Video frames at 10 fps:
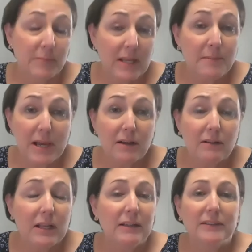
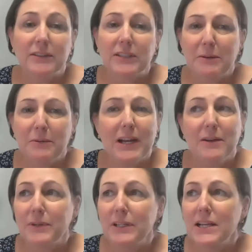Email. You know what? I
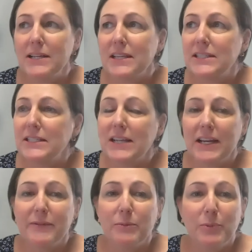realized I did
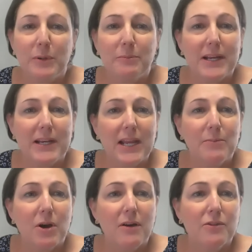not even put my name
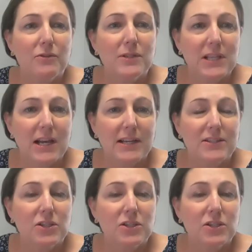on those slides.